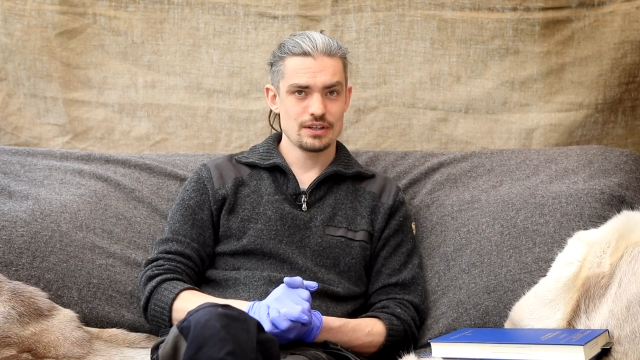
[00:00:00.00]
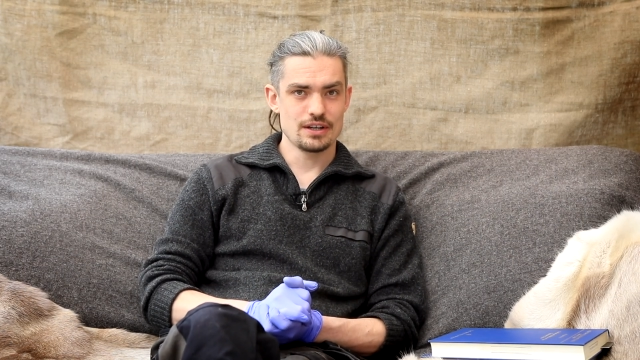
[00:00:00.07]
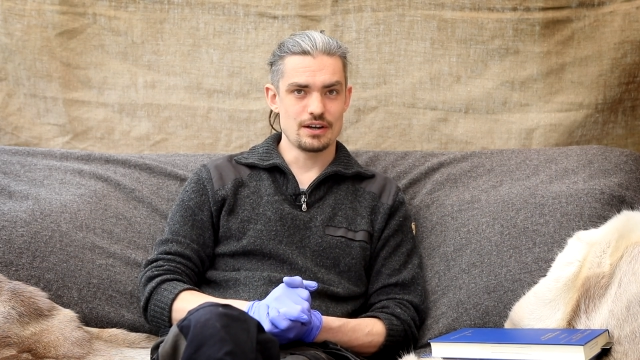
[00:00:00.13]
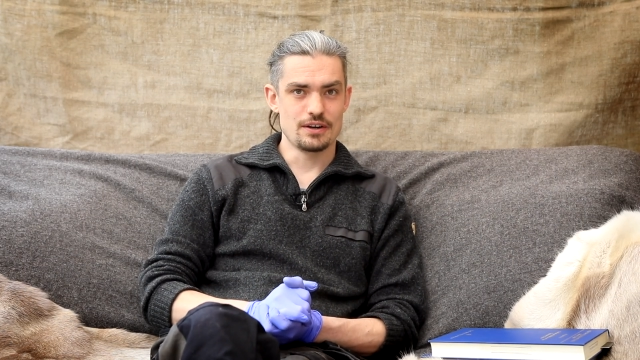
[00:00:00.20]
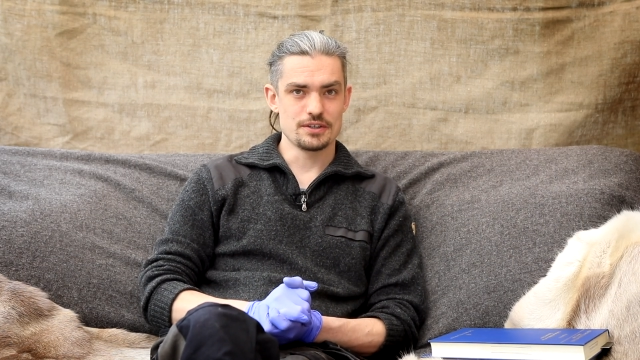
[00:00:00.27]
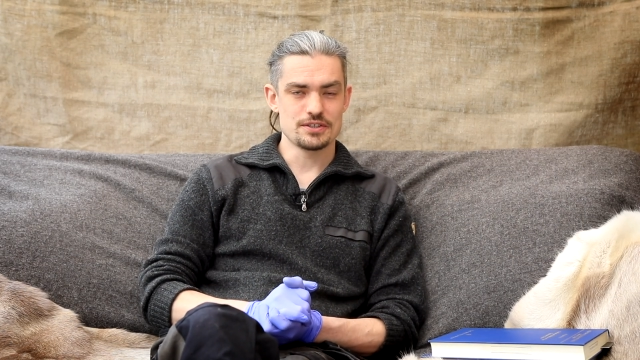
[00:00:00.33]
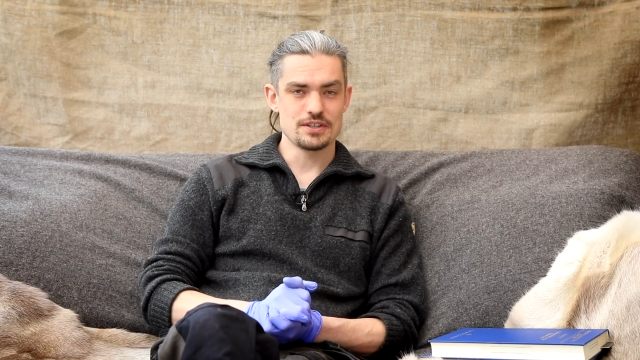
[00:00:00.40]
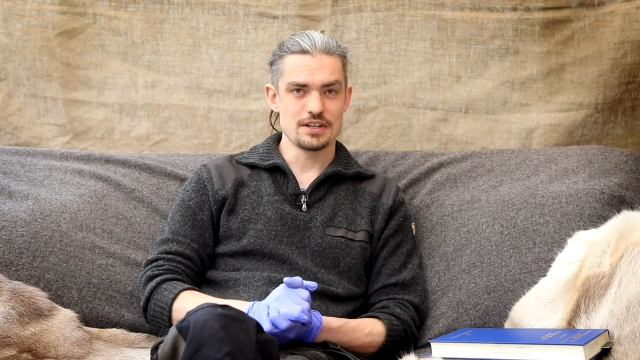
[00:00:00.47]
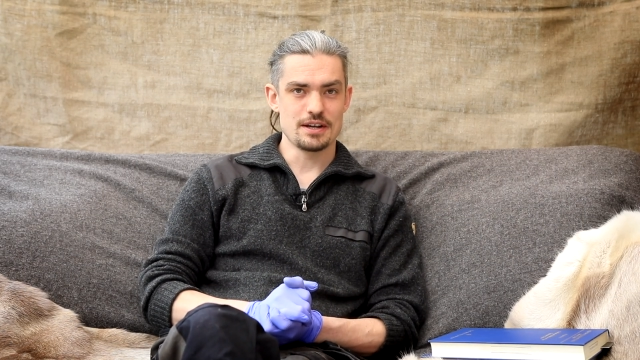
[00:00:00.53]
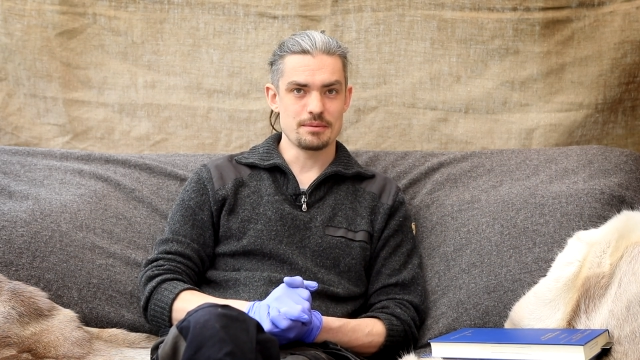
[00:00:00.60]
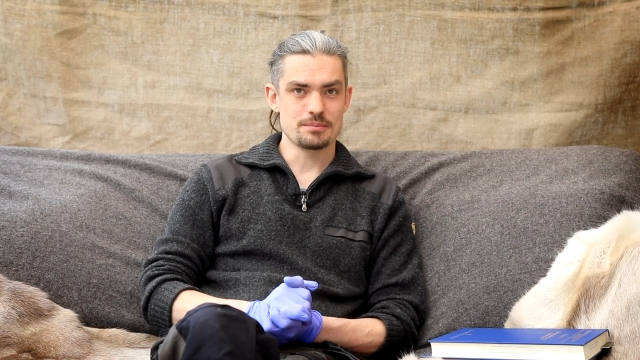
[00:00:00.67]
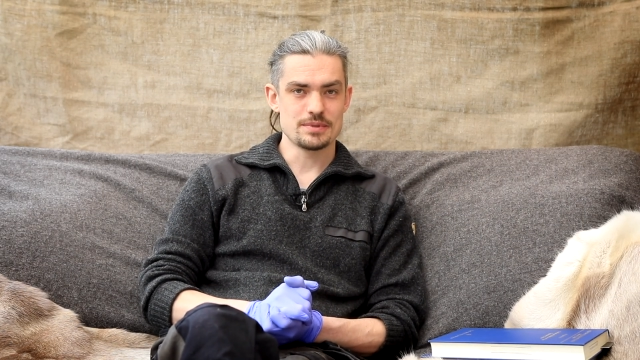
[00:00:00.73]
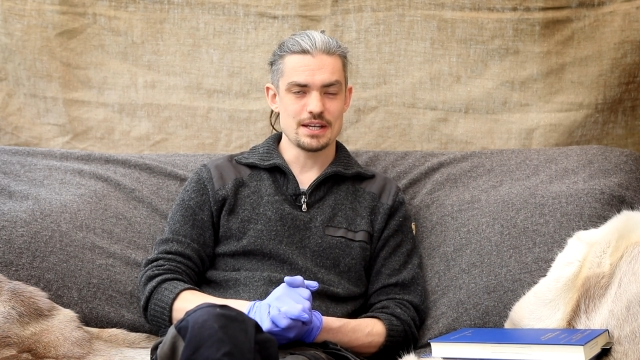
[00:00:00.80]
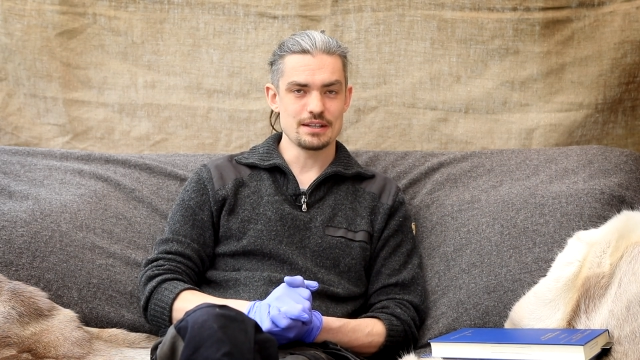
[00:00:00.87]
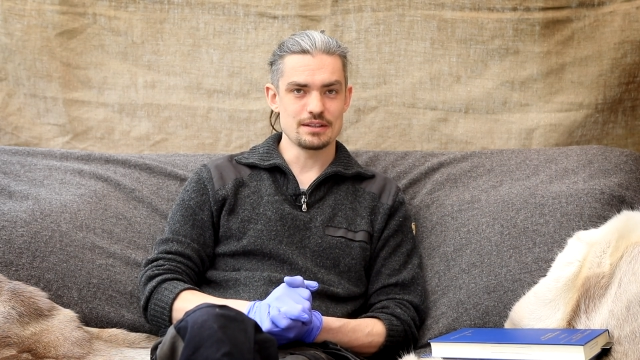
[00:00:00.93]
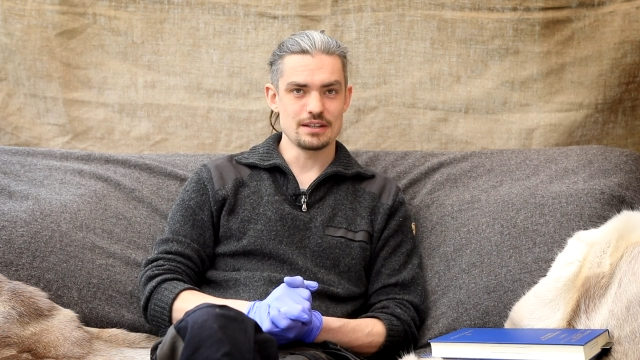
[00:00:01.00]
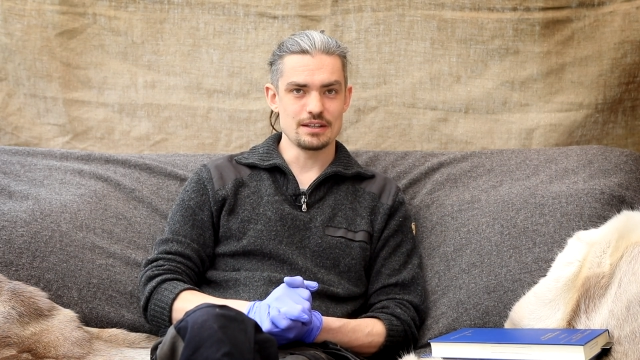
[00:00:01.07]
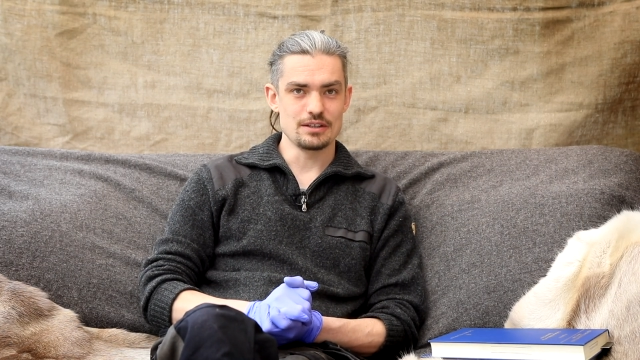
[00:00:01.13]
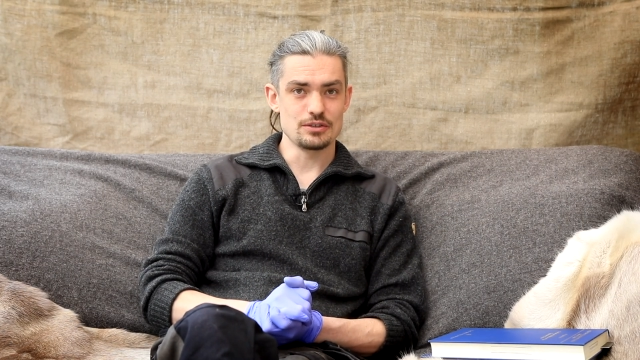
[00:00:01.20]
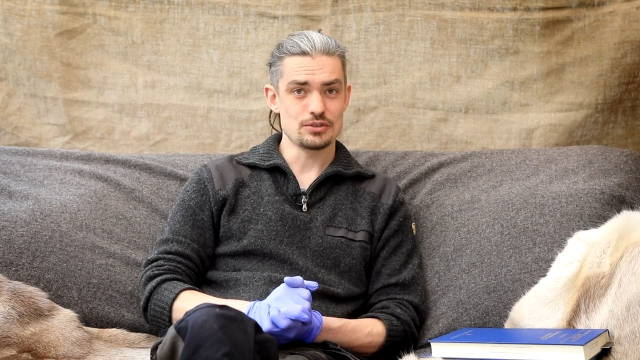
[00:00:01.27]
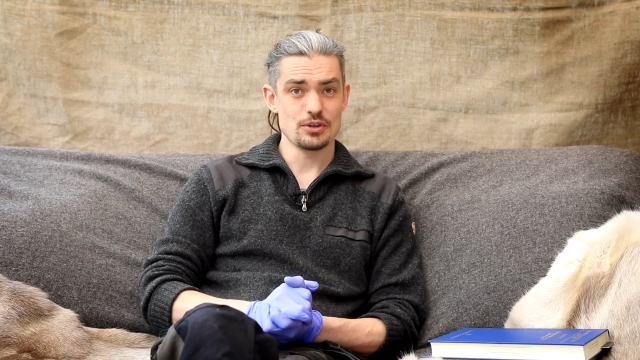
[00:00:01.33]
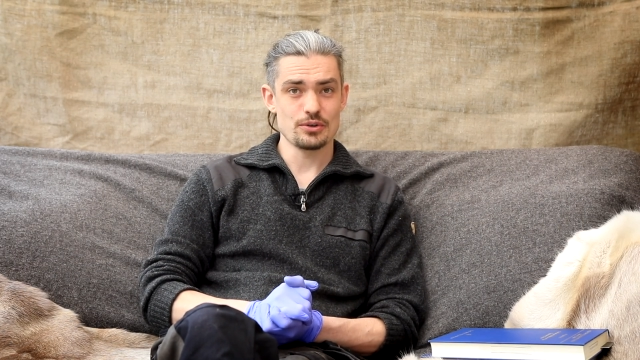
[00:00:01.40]
casting update, the
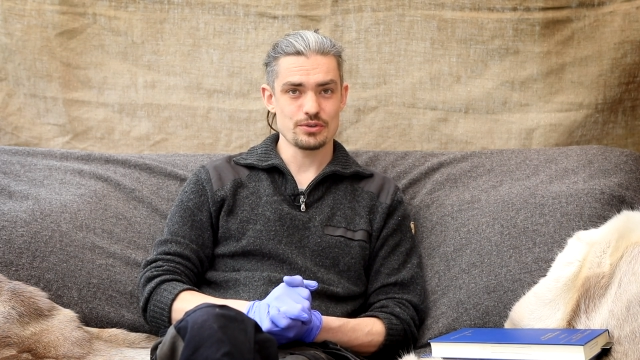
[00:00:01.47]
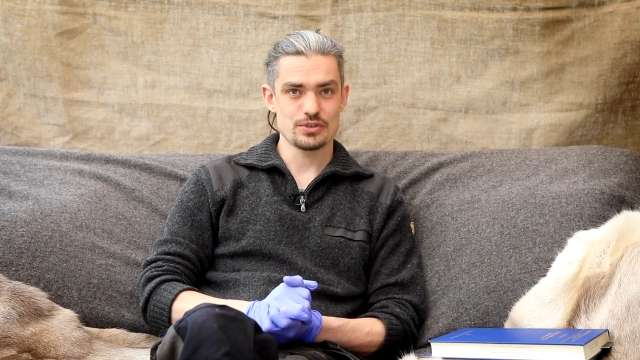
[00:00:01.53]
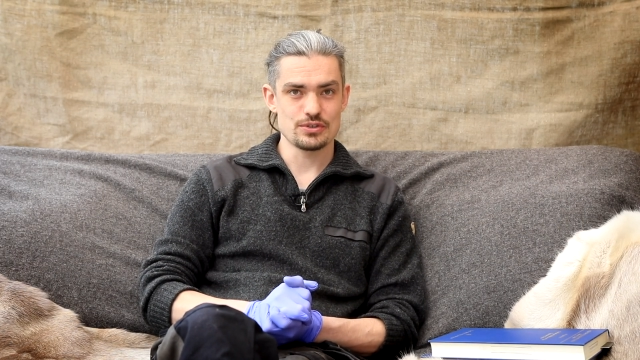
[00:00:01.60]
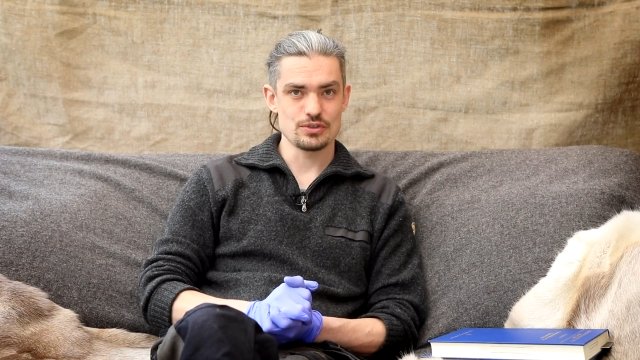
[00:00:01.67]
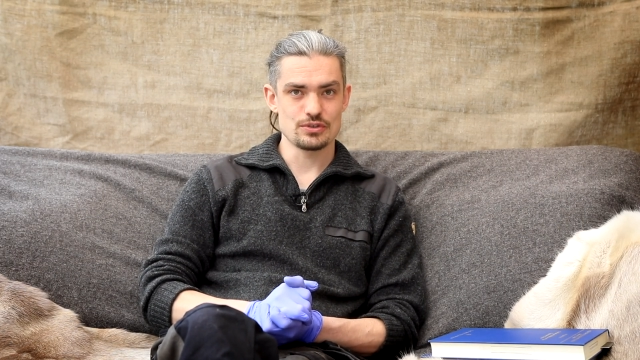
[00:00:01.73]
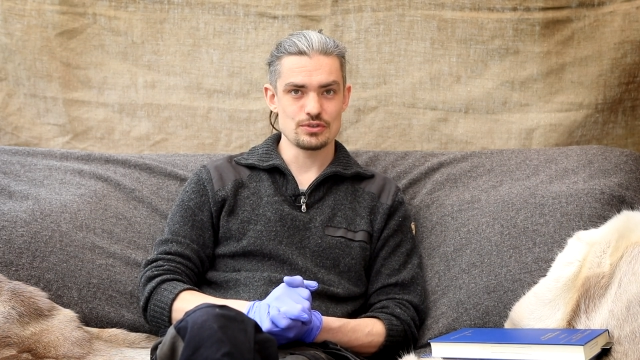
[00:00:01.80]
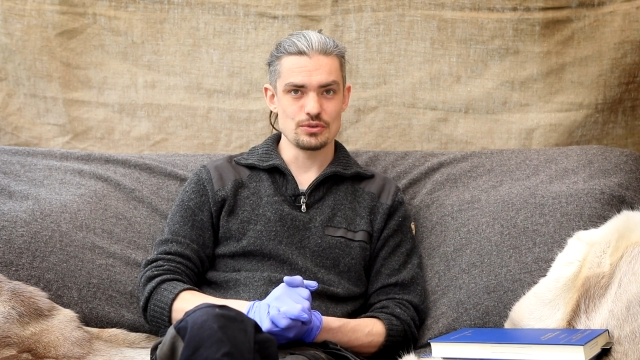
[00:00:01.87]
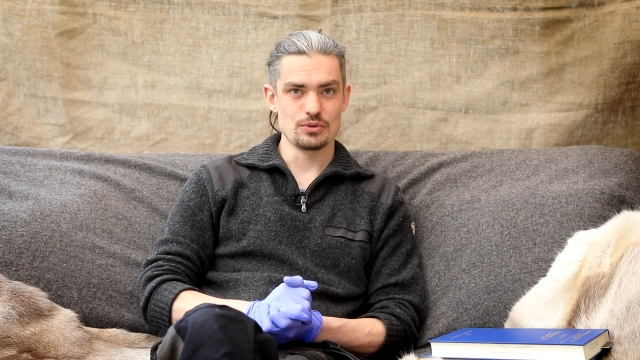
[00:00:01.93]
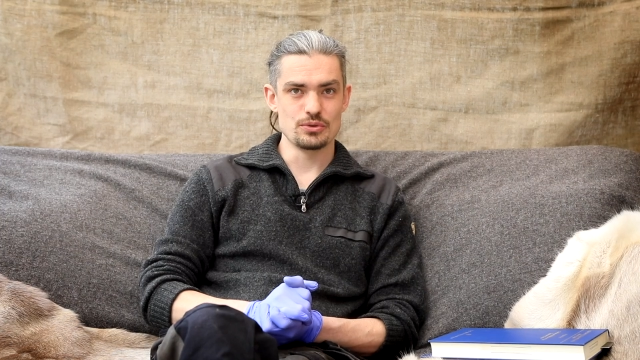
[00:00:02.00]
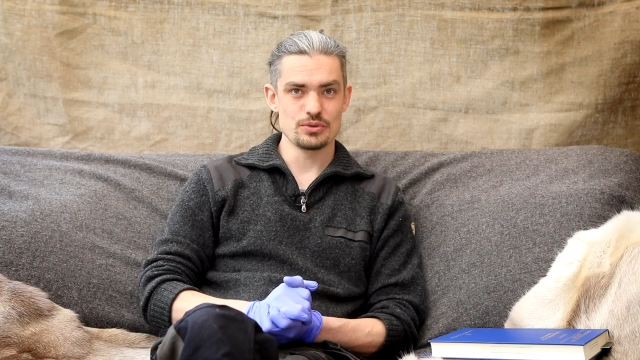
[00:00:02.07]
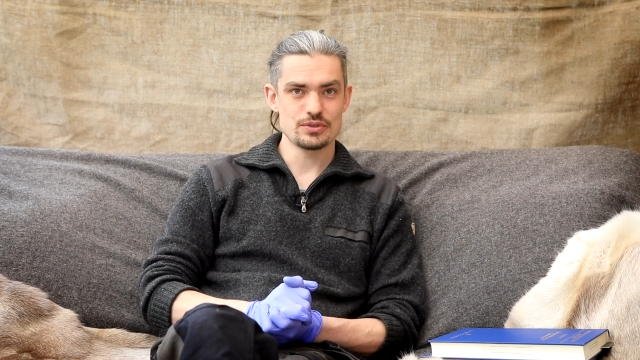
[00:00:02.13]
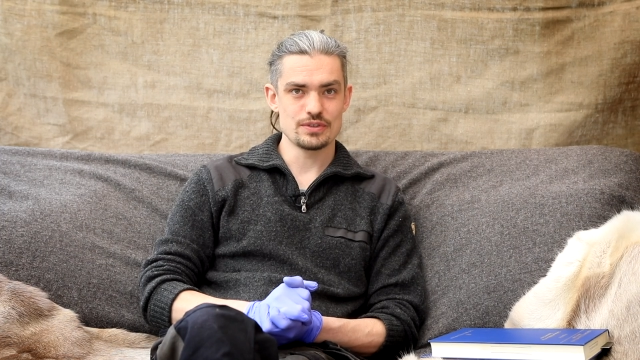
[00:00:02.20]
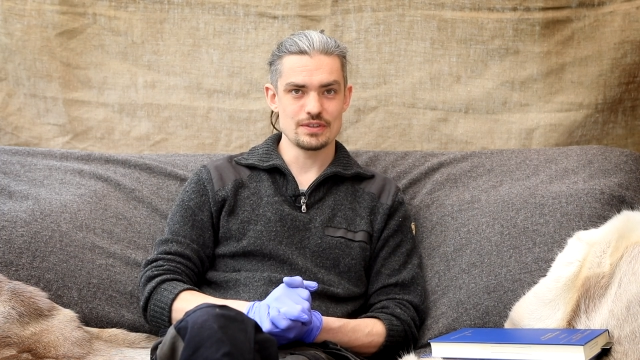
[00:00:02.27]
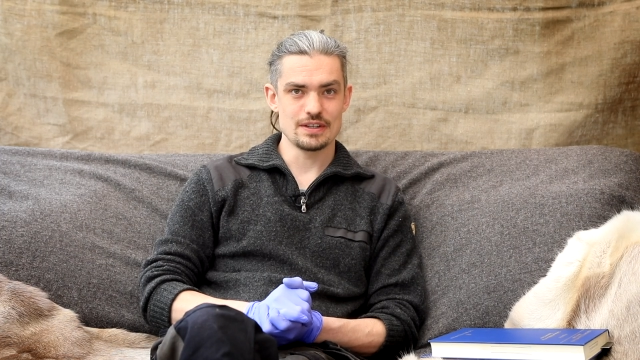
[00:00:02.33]
Eutoxter sword,